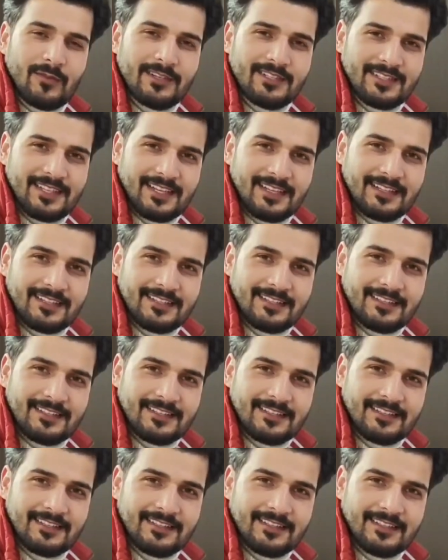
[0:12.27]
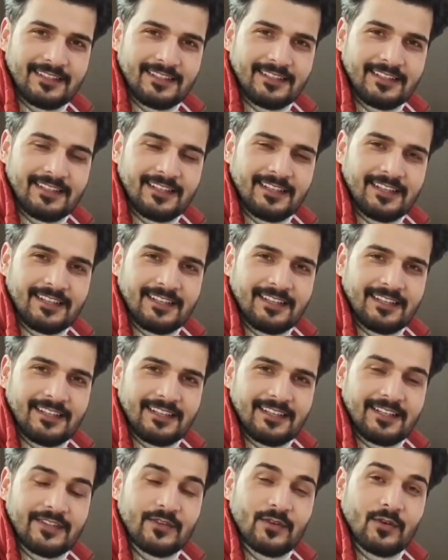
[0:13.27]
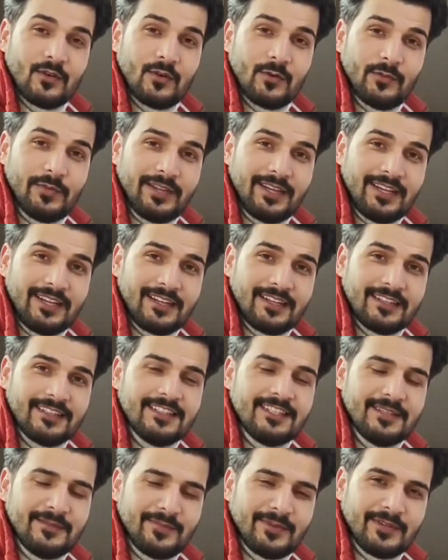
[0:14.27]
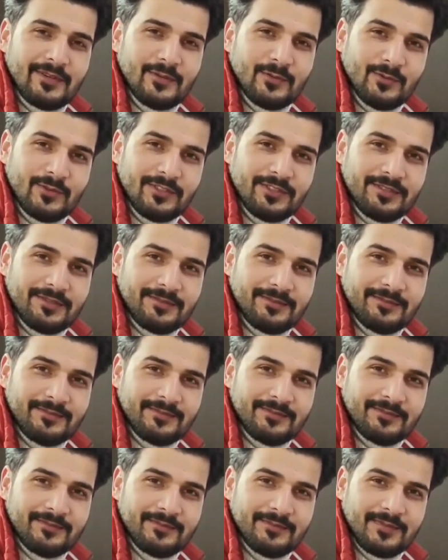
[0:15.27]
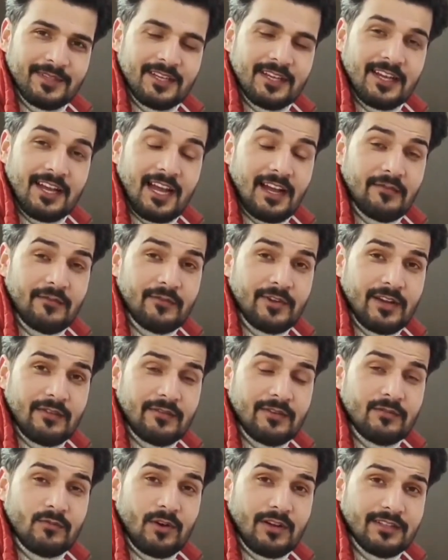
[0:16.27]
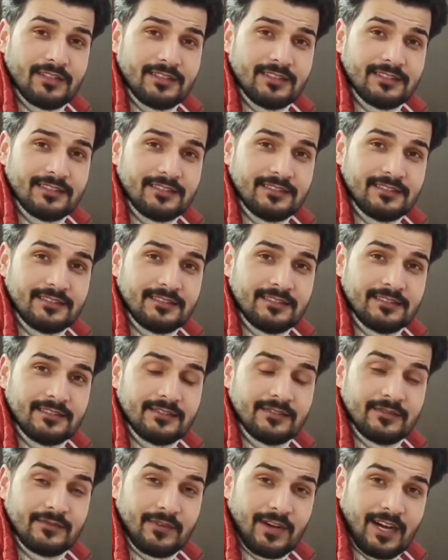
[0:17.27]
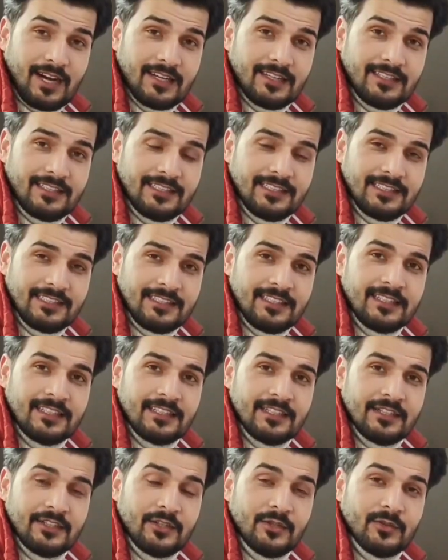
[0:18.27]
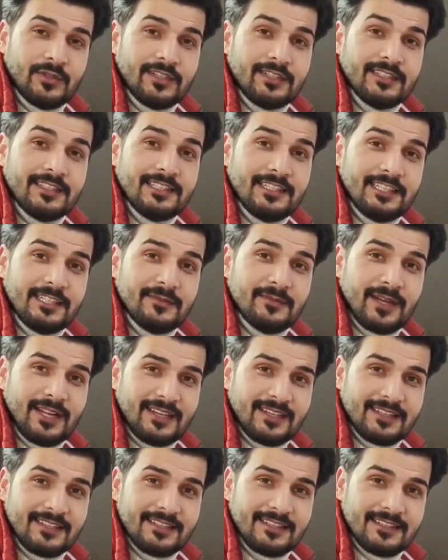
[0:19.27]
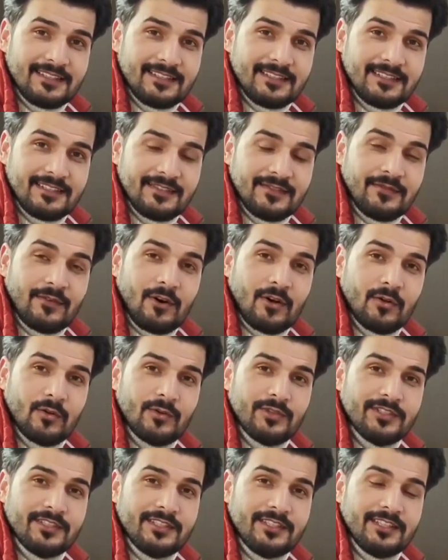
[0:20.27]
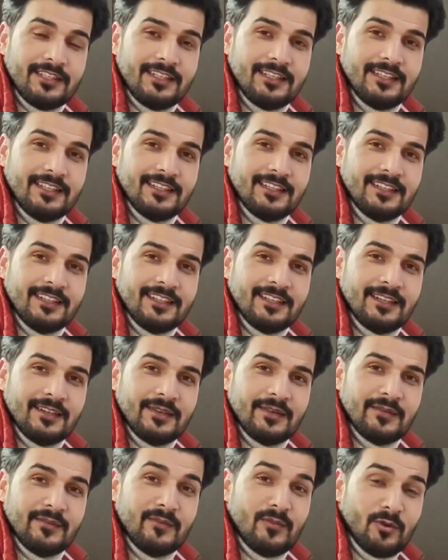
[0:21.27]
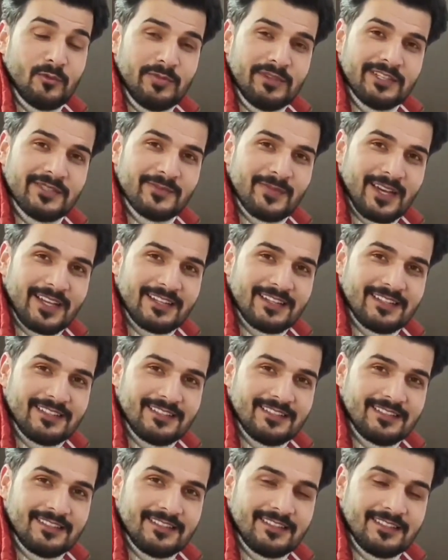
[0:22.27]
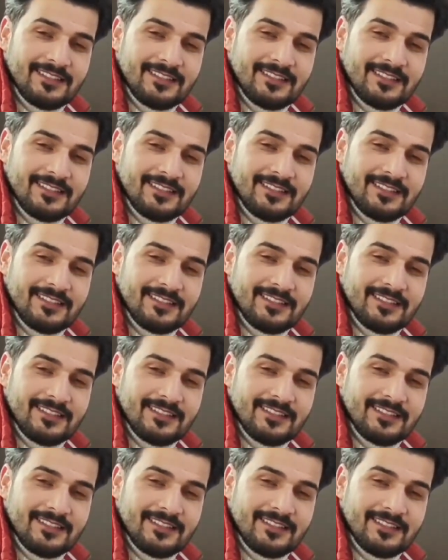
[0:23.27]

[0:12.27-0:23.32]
common sense. It obeys deeper rules. Have you ever wondered why your seat belts follows the Möbius pattern?